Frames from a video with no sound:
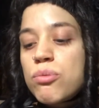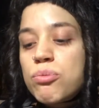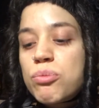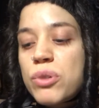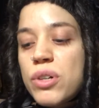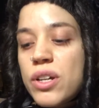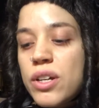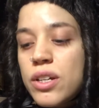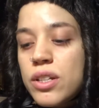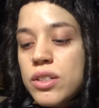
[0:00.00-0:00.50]

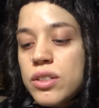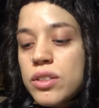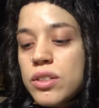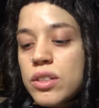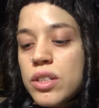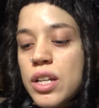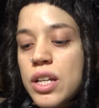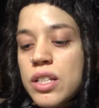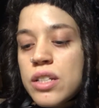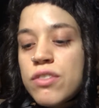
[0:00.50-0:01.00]
But
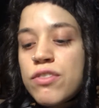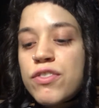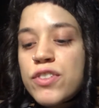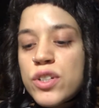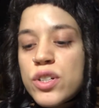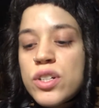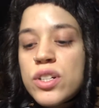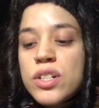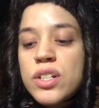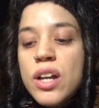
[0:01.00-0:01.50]
if
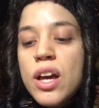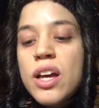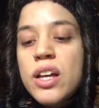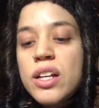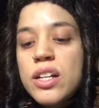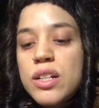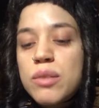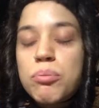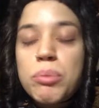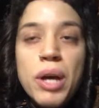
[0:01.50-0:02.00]
you're
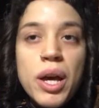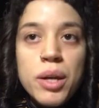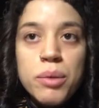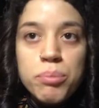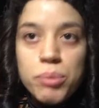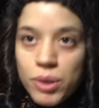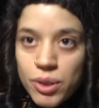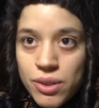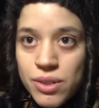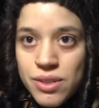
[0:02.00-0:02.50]
not a bad
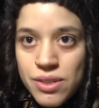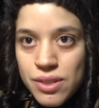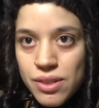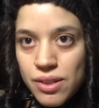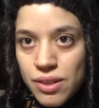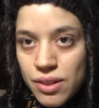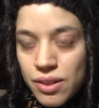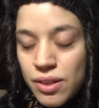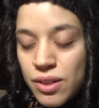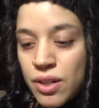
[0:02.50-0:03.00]
person